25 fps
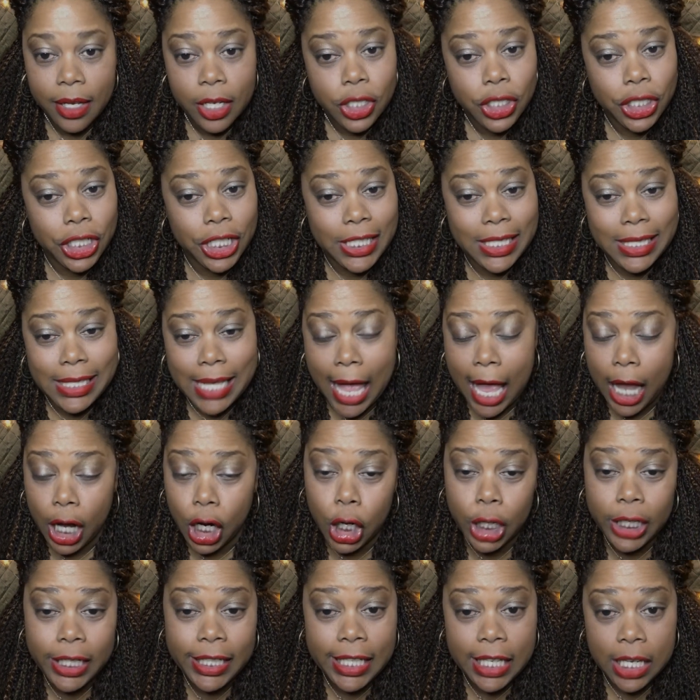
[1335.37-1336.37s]
She's not
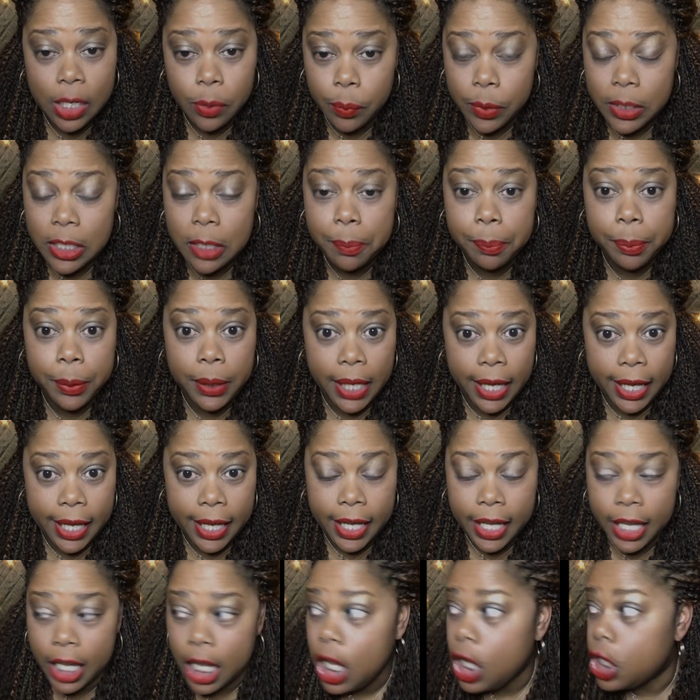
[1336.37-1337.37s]
going to get with the
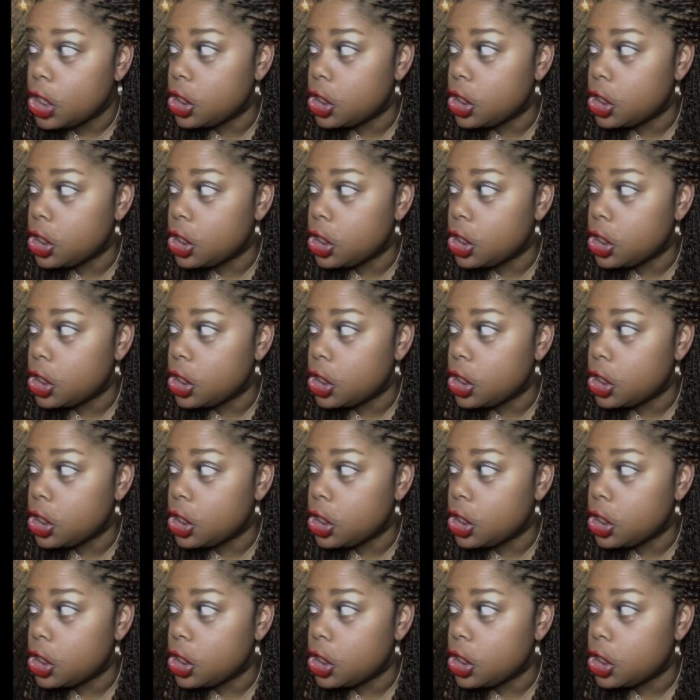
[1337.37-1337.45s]
plan.